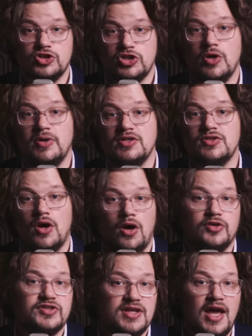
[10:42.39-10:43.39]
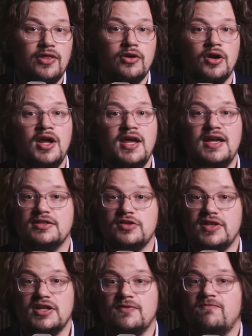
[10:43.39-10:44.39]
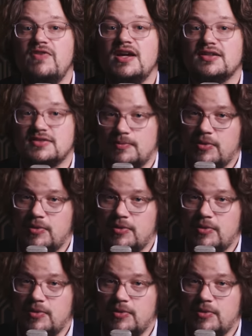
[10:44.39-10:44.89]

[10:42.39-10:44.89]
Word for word: showings altogether until they could fix the